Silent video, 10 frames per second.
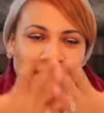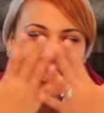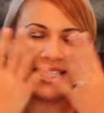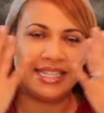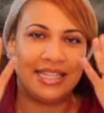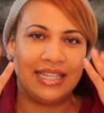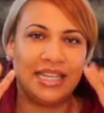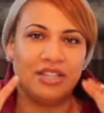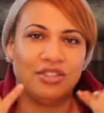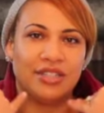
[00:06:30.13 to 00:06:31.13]
it
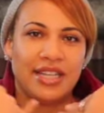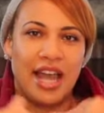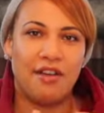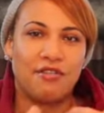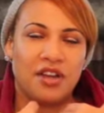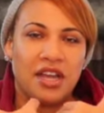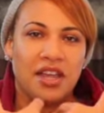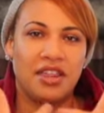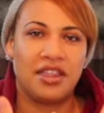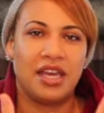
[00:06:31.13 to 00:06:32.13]
seals
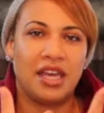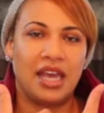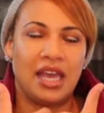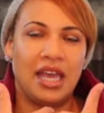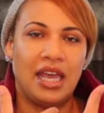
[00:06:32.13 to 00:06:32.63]
everything